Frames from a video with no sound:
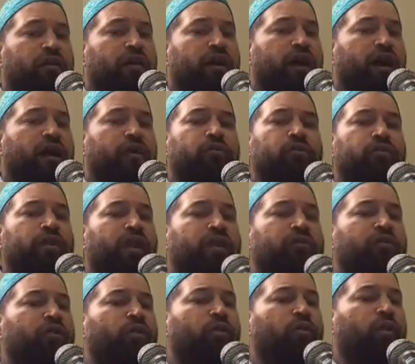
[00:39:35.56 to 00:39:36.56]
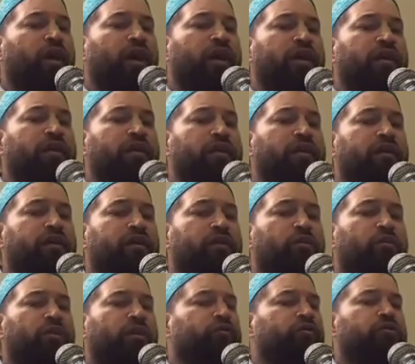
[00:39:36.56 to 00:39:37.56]
I do not know
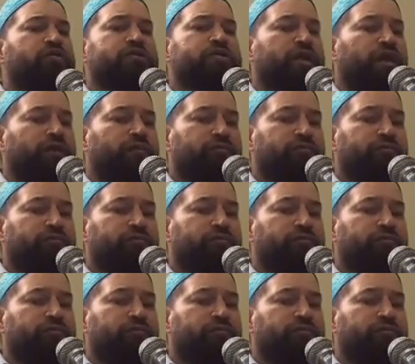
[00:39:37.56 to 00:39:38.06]
what to say.